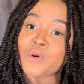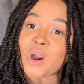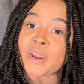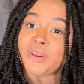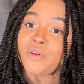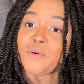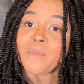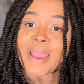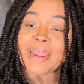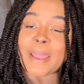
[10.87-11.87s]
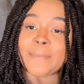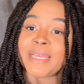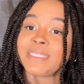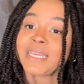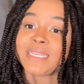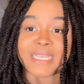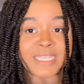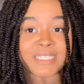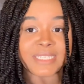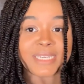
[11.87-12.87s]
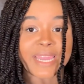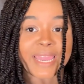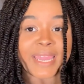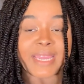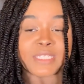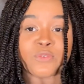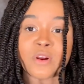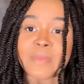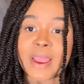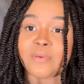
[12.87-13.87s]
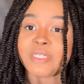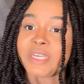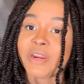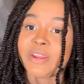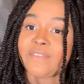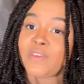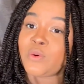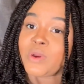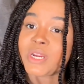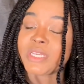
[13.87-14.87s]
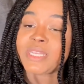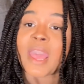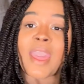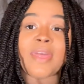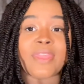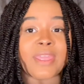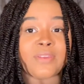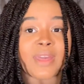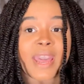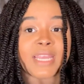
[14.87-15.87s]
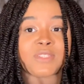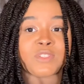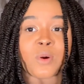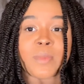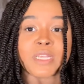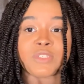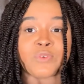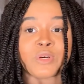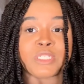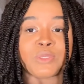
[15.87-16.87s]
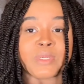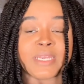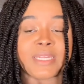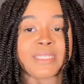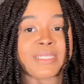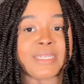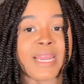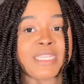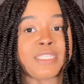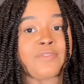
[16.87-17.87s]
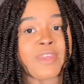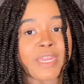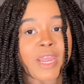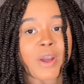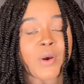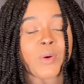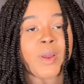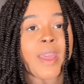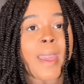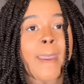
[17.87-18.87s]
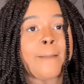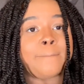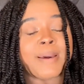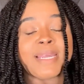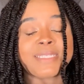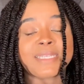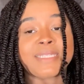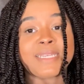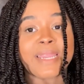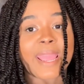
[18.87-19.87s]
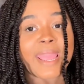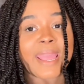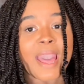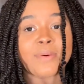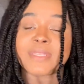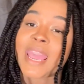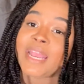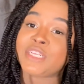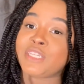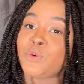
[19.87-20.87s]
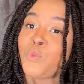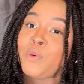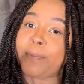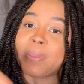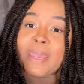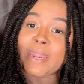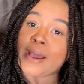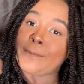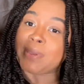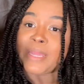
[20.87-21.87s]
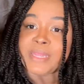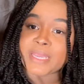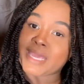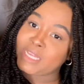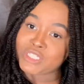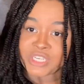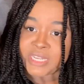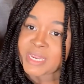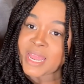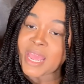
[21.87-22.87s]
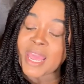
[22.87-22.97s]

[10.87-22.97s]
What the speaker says: who are new, my name is Khadija, and for my returning viewers, thank you guys so much for tuning in to today's video. But today I was actually whipping it up in the kitchen,